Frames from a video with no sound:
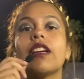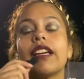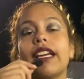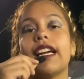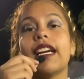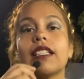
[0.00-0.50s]

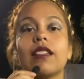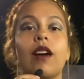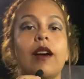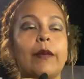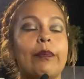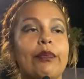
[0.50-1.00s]
Hey guys,
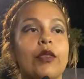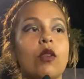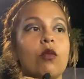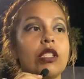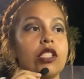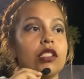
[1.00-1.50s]

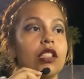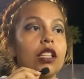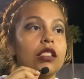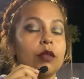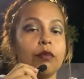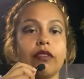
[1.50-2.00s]
we just
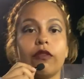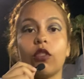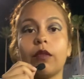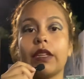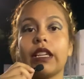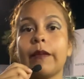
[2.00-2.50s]
got done
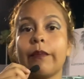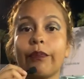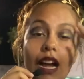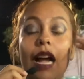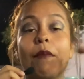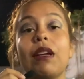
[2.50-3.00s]
performing.
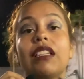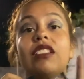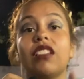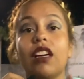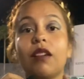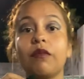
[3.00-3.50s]
I
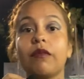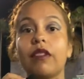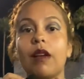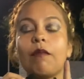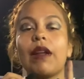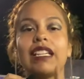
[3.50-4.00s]
messed up,
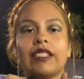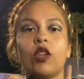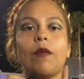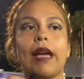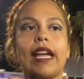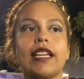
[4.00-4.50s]
but I
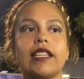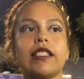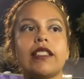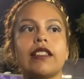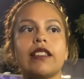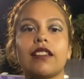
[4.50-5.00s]
still
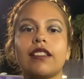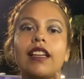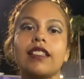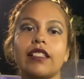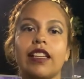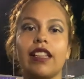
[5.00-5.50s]
managed because I
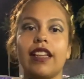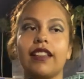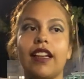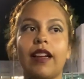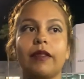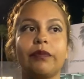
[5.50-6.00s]
slay like that.